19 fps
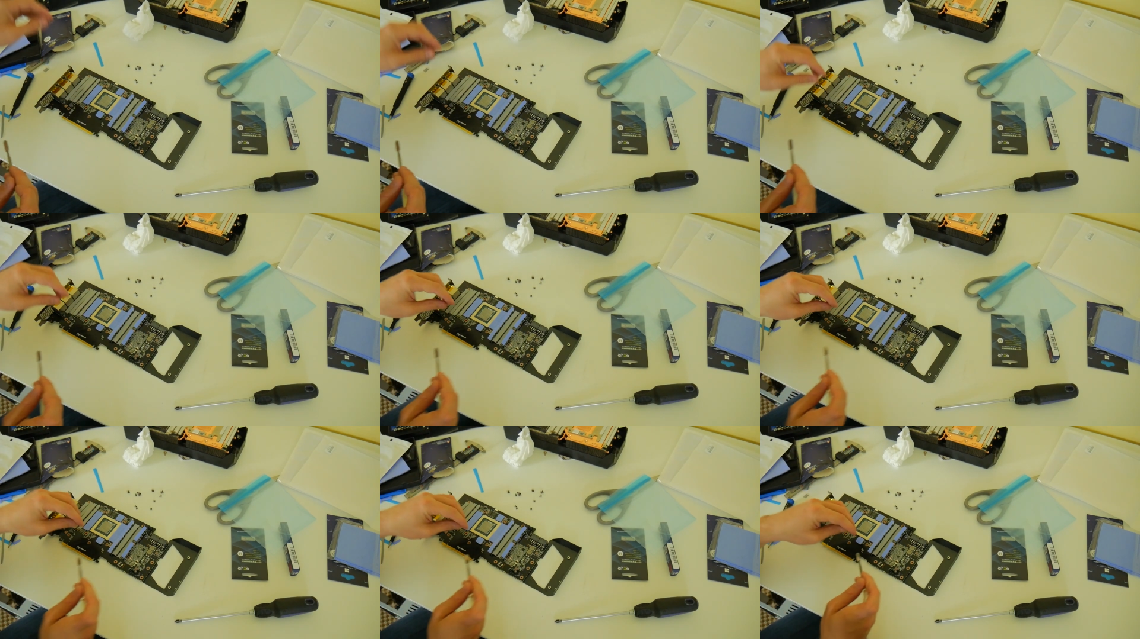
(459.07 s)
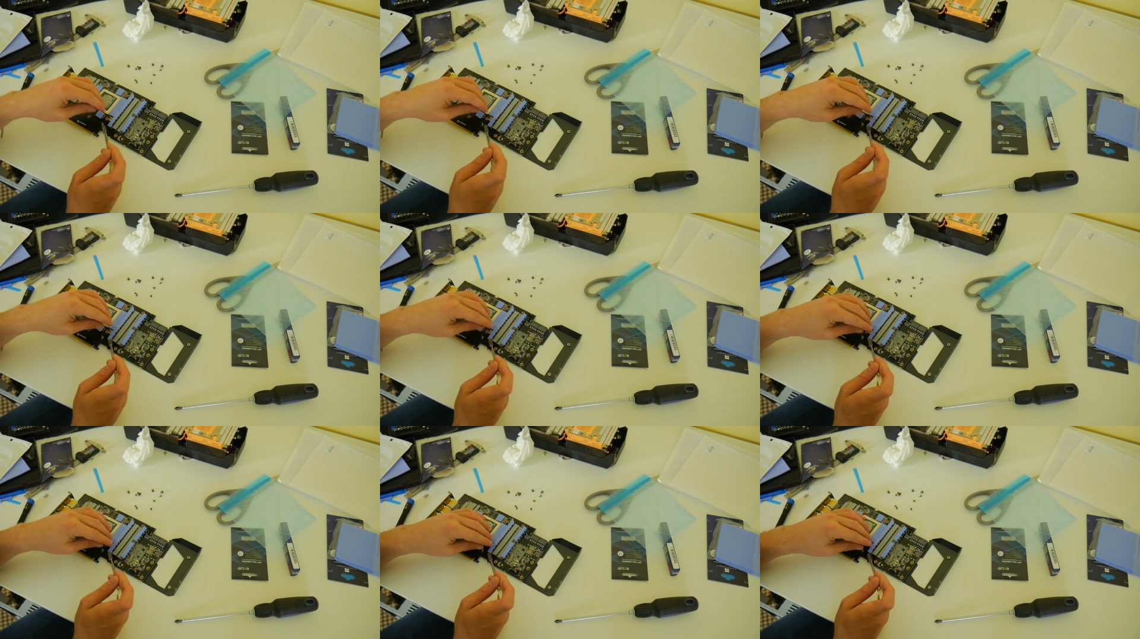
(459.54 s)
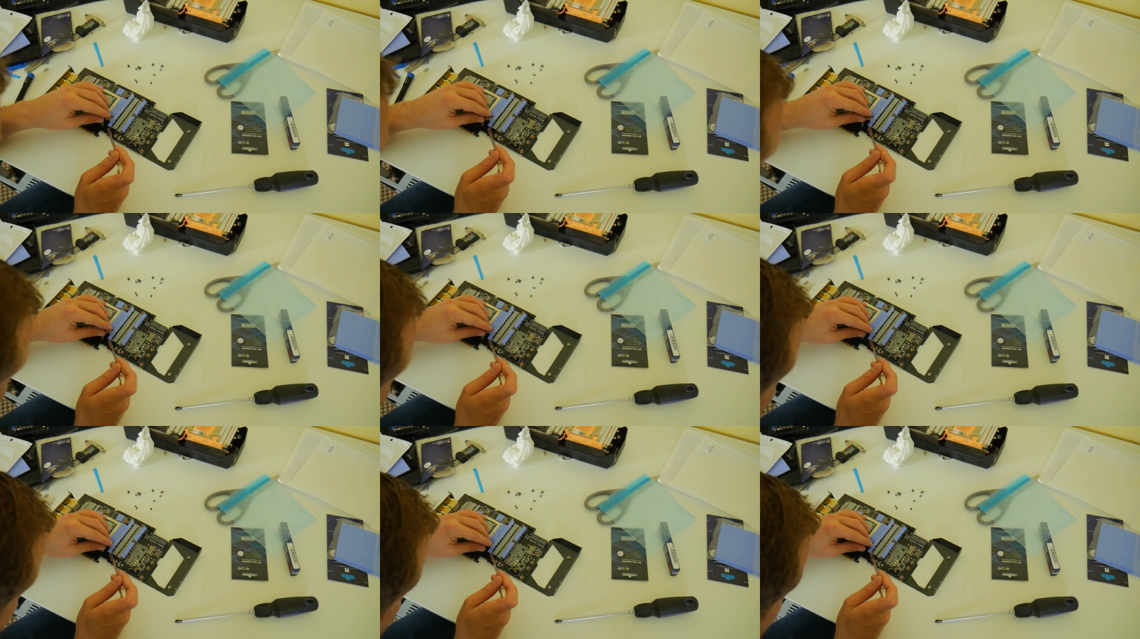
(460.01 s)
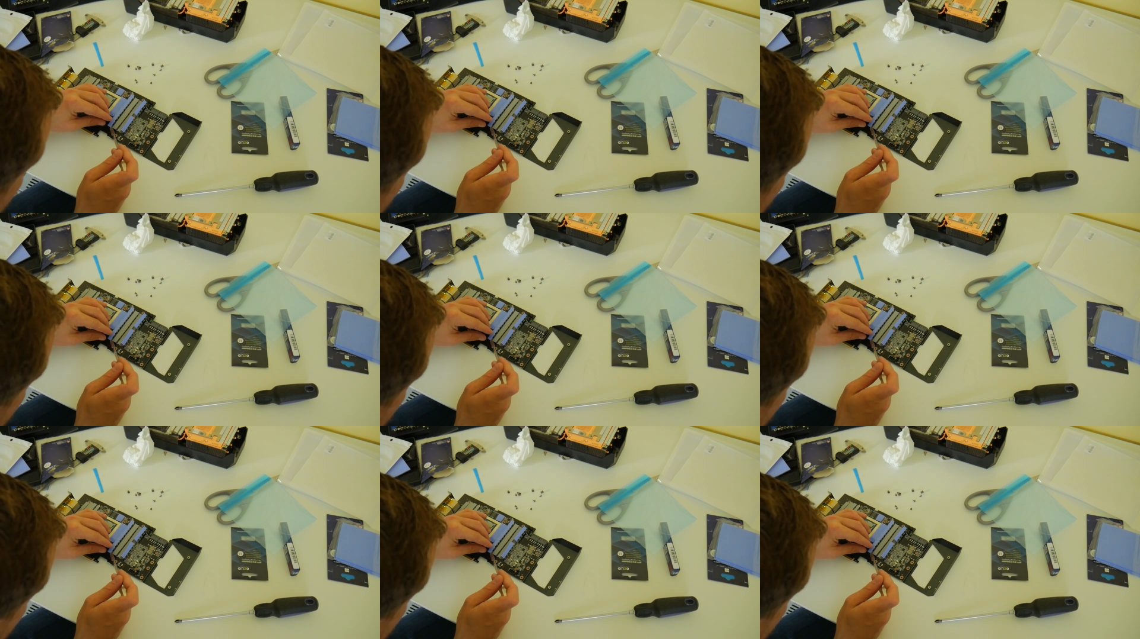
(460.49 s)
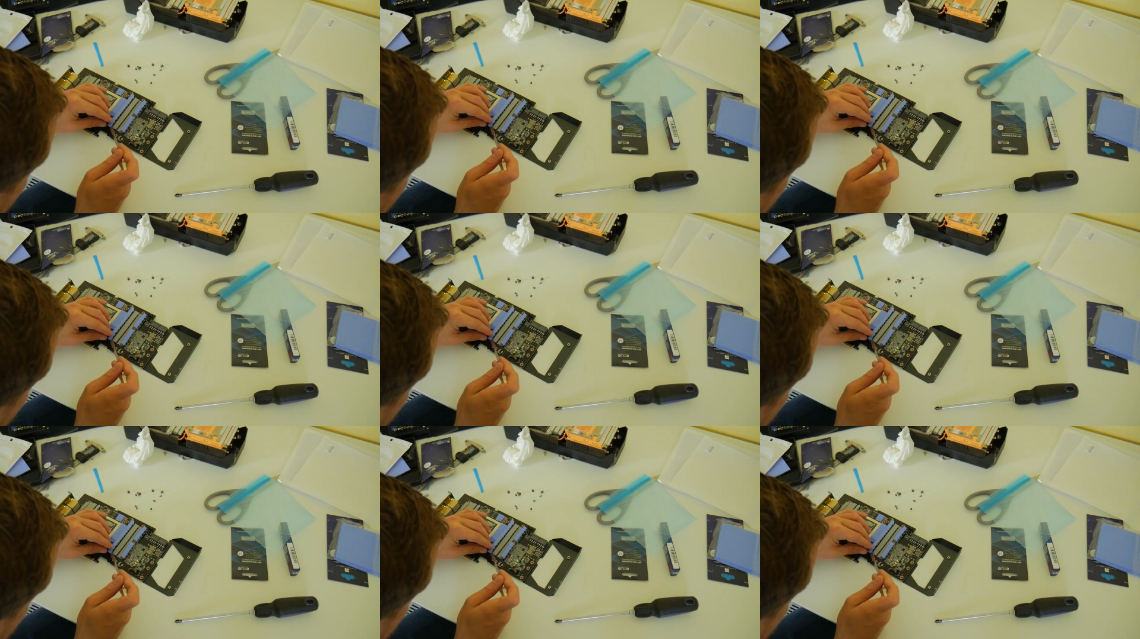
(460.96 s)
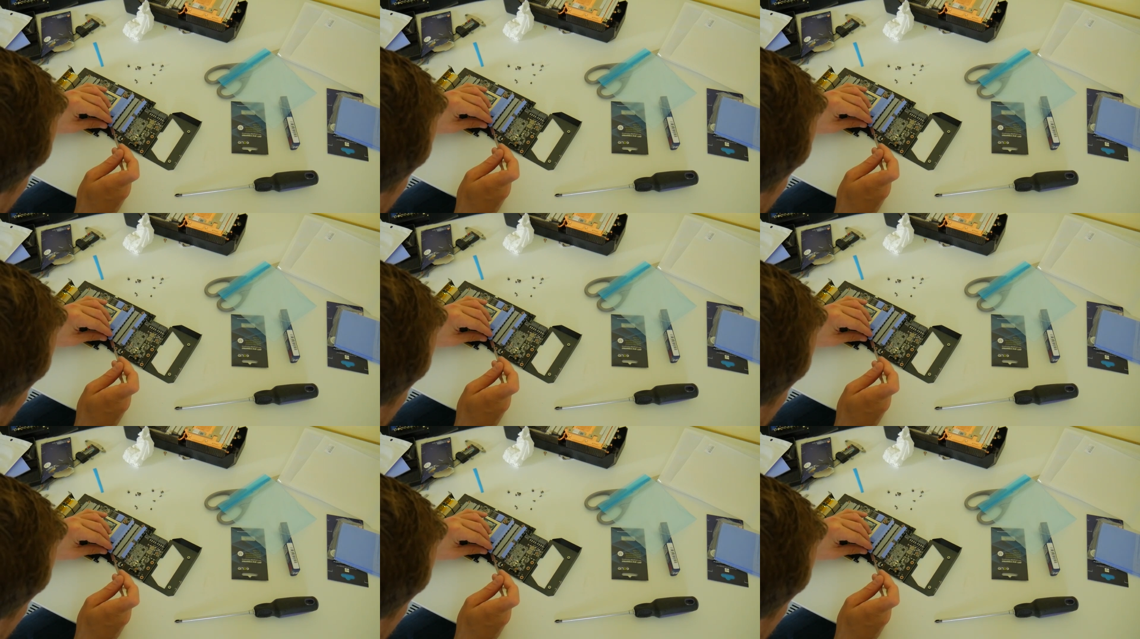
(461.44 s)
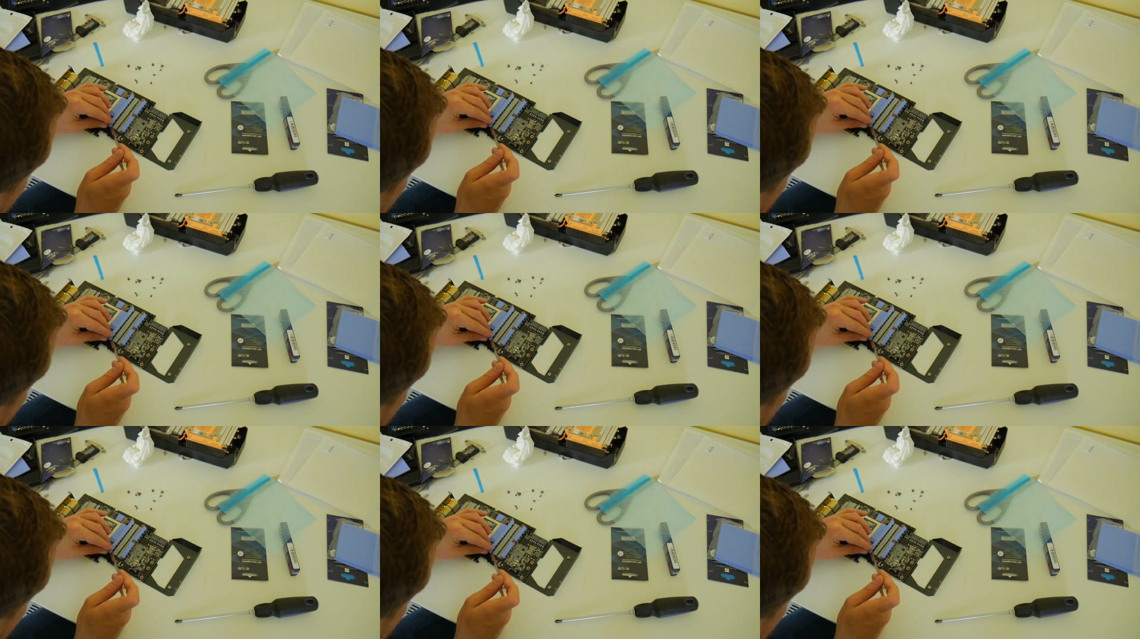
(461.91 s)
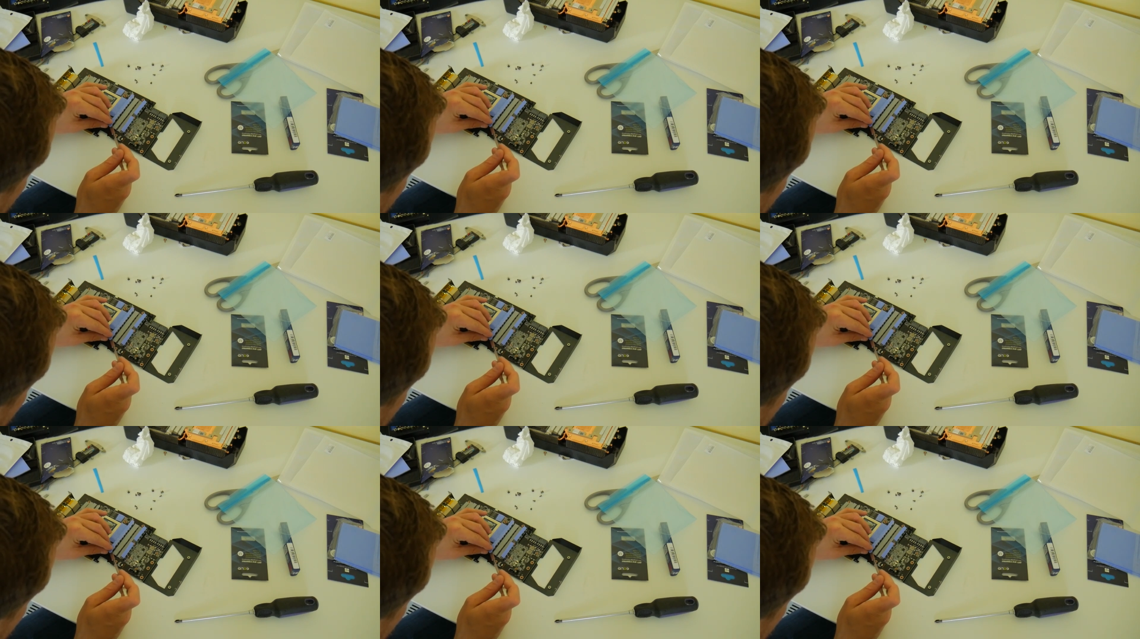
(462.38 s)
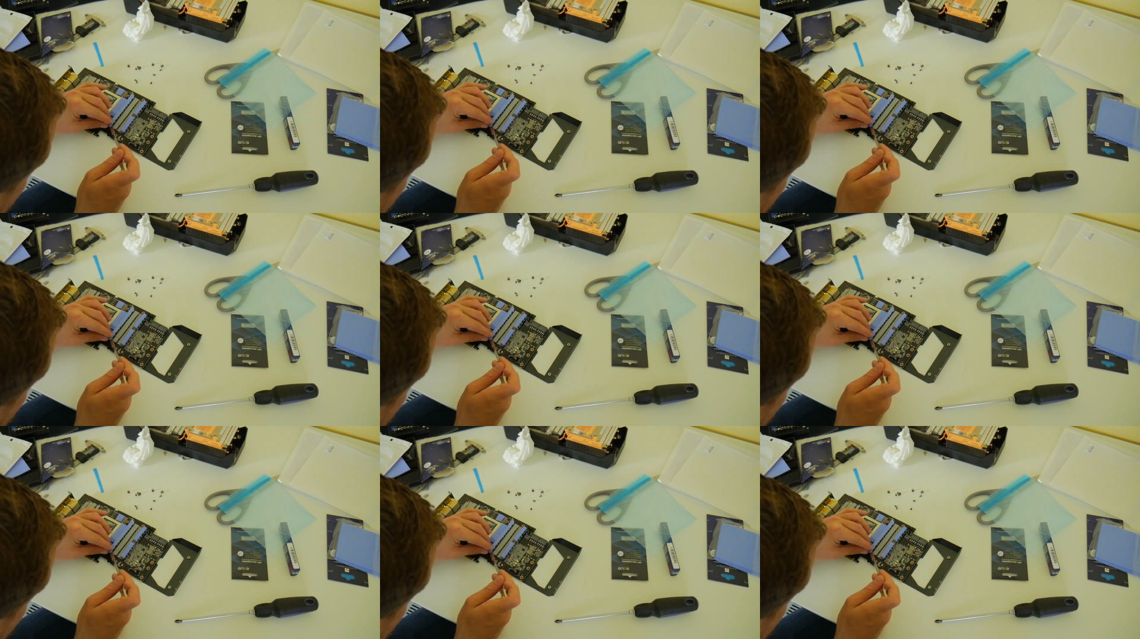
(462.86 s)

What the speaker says: No face is visible, so there are no lips to read.